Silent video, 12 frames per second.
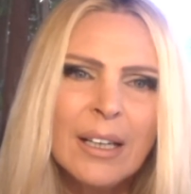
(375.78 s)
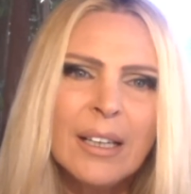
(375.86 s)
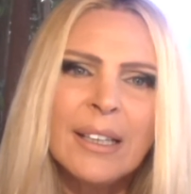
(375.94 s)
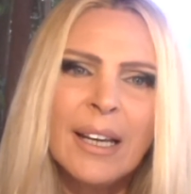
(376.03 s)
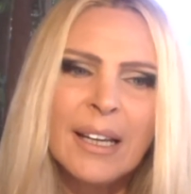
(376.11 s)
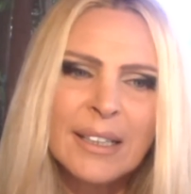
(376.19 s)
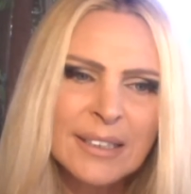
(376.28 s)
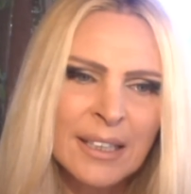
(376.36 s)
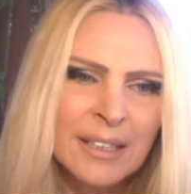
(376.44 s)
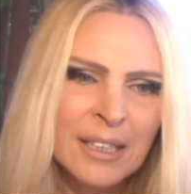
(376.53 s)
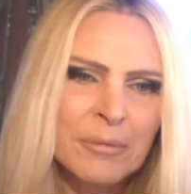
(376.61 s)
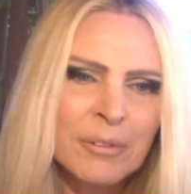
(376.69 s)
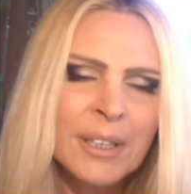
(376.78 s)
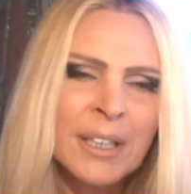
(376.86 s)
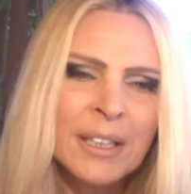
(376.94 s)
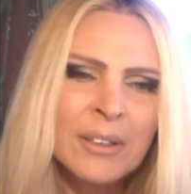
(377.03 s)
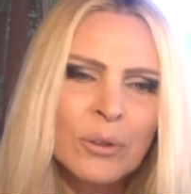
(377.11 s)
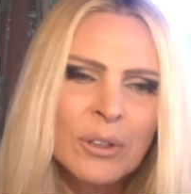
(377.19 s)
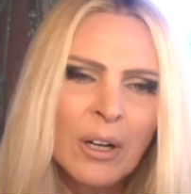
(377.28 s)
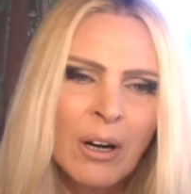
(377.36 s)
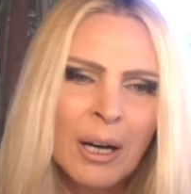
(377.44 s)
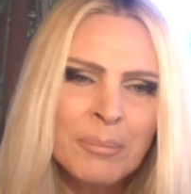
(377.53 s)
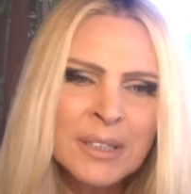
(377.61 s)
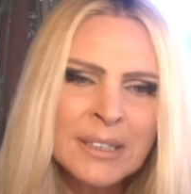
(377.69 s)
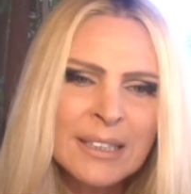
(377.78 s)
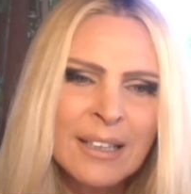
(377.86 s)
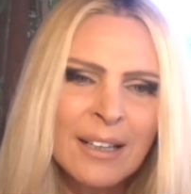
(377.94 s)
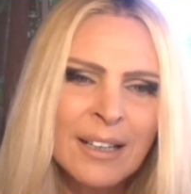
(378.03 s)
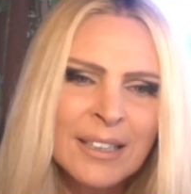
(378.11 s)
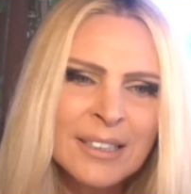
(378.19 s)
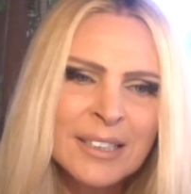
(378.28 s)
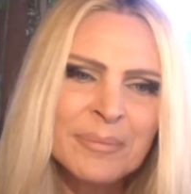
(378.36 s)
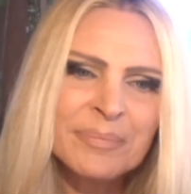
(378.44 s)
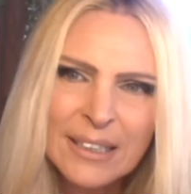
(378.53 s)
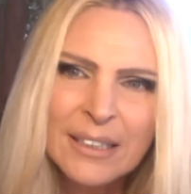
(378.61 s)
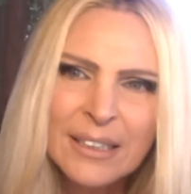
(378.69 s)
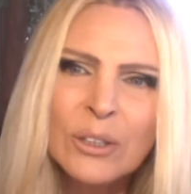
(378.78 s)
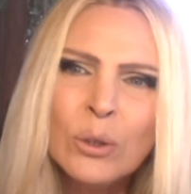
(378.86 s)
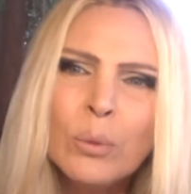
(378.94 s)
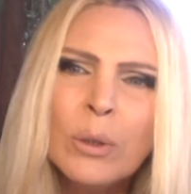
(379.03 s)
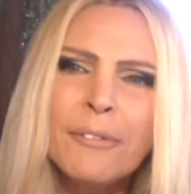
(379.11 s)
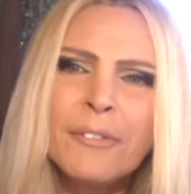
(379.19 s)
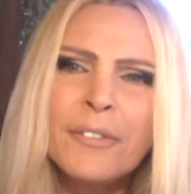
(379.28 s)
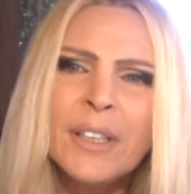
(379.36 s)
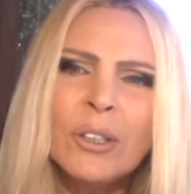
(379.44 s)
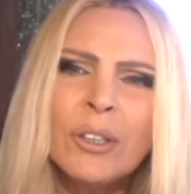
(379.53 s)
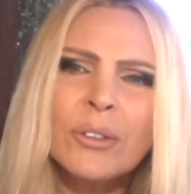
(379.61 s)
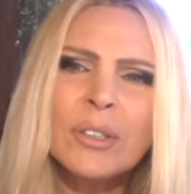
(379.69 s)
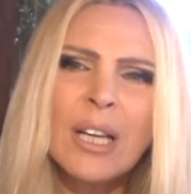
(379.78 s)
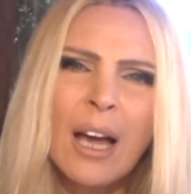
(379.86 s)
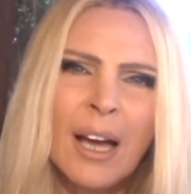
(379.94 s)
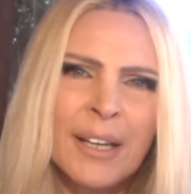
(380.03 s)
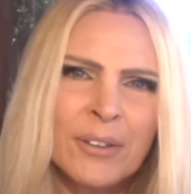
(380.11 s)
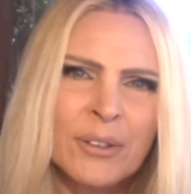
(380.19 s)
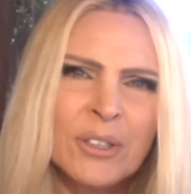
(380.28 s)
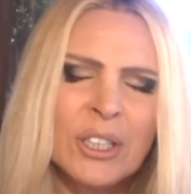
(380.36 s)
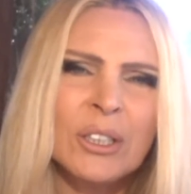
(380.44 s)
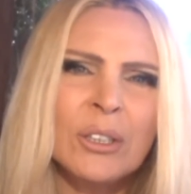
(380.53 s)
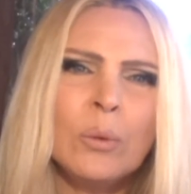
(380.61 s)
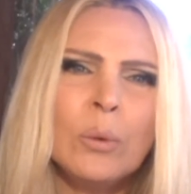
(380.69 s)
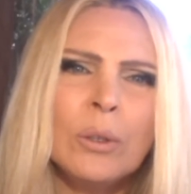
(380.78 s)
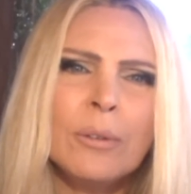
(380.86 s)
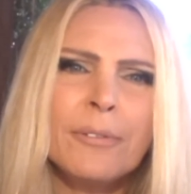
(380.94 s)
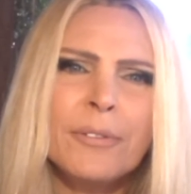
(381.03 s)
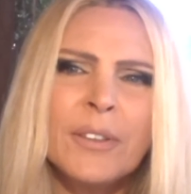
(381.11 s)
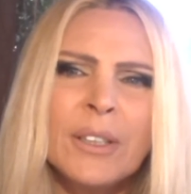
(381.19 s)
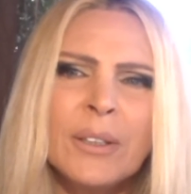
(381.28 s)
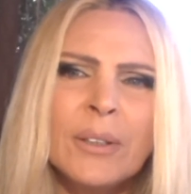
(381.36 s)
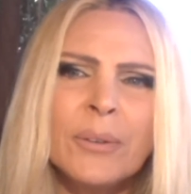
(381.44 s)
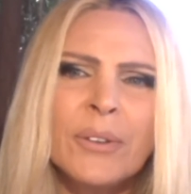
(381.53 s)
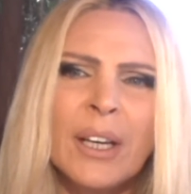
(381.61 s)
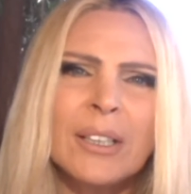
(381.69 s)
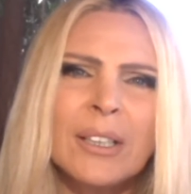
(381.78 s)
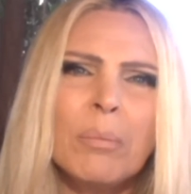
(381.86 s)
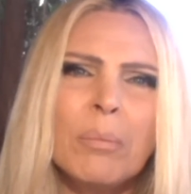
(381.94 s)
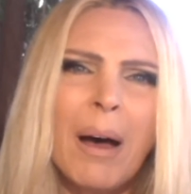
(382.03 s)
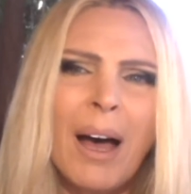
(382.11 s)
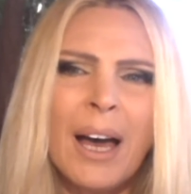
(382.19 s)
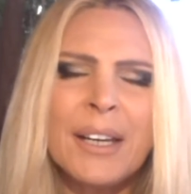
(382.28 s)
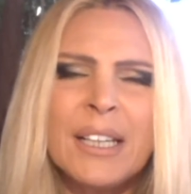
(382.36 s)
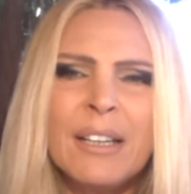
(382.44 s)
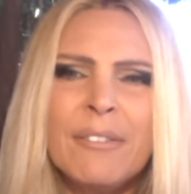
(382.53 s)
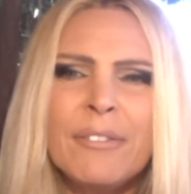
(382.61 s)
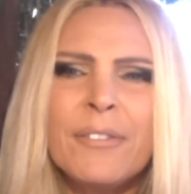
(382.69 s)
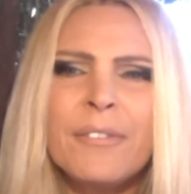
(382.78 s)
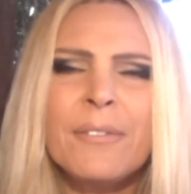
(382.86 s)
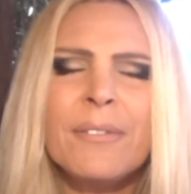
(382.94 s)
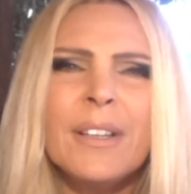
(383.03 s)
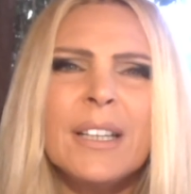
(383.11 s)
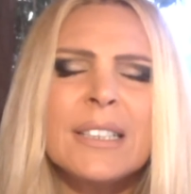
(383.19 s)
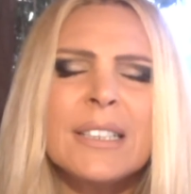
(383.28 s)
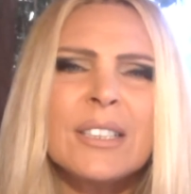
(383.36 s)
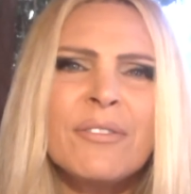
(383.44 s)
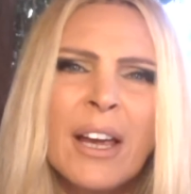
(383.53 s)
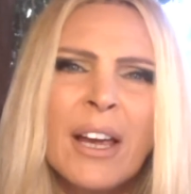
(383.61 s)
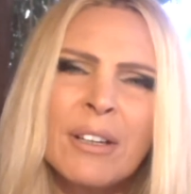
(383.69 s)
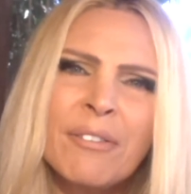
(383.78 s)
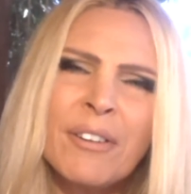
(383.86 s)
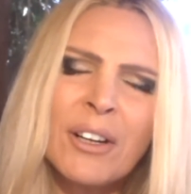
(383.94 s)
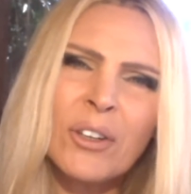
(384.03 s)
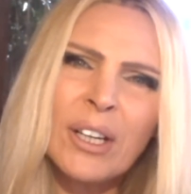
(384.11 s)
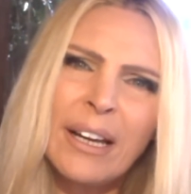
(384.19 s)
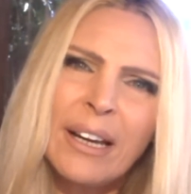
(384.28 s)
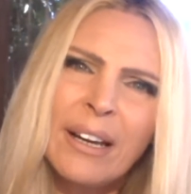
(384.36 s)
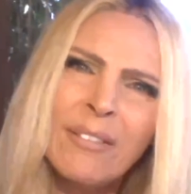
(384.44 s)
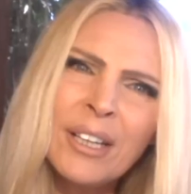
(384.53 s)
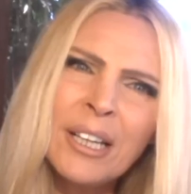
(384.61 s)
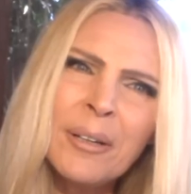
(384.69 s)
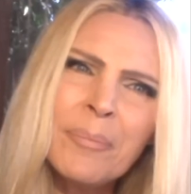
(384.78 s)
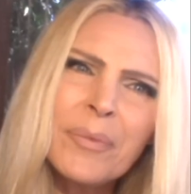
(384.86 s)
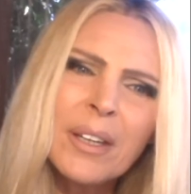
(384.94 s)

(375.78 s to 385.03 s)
Yes, and I'm reading your comments, guys. You will feel tired. You will feel that your body is very, very heavy.